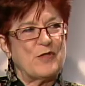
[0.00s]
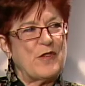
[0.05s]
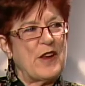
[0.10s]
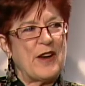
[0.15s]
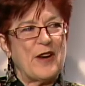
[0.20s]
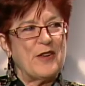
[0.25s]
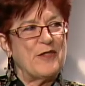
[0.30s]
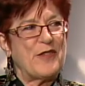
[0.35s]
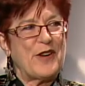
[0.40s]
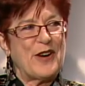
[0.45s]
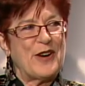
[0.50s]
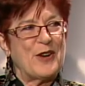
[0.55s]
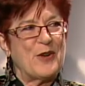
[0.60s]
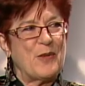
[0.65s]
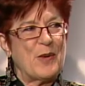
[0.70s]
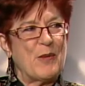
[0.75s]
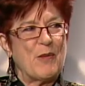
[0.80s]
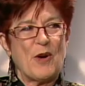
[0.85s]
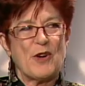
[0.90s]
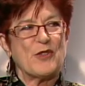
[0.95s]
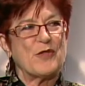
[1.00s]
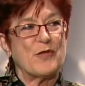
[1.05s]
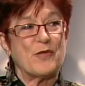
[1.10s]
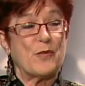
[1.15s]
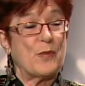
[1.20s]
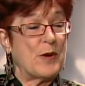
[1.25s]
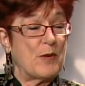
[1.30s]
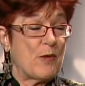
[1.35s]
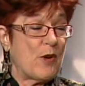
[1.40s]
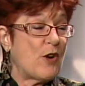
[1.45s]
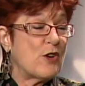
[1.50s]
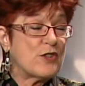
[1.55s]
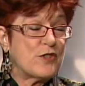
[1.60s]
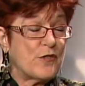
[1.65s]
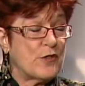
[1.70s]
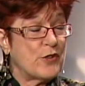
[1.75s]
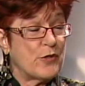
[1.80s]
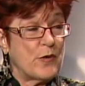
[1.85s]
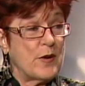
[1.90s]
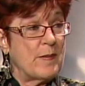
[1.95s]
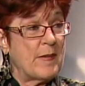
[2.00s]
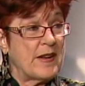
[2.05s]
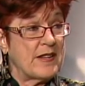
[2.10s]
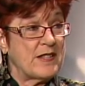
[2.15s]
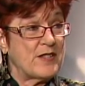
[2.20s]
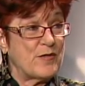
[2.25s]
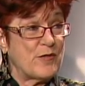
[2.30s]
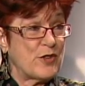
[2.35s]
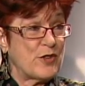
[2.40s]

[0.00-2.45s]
very, we rehearsed for 3 months.